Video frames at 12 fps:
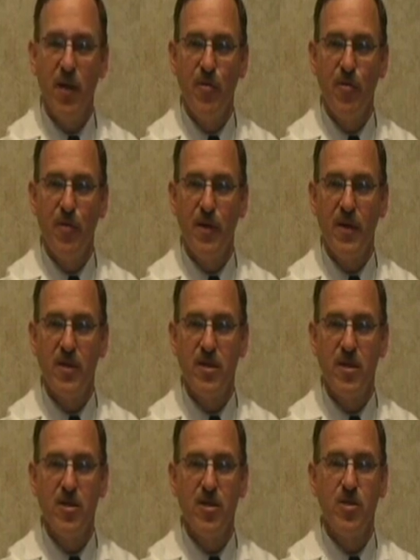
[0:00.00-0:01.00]
other things
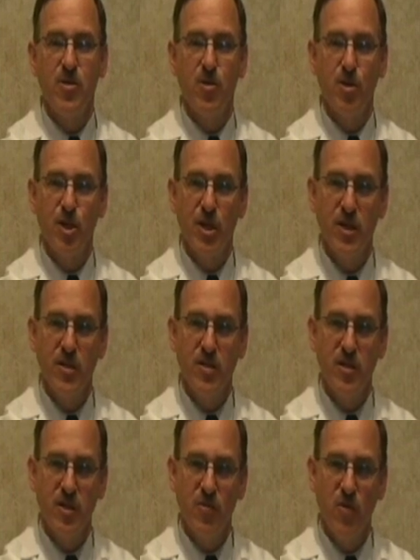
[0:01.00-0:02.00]
such as Cushing's
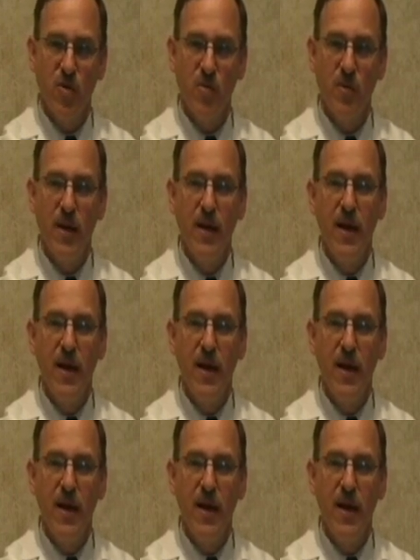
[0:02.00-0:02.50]
syndrome,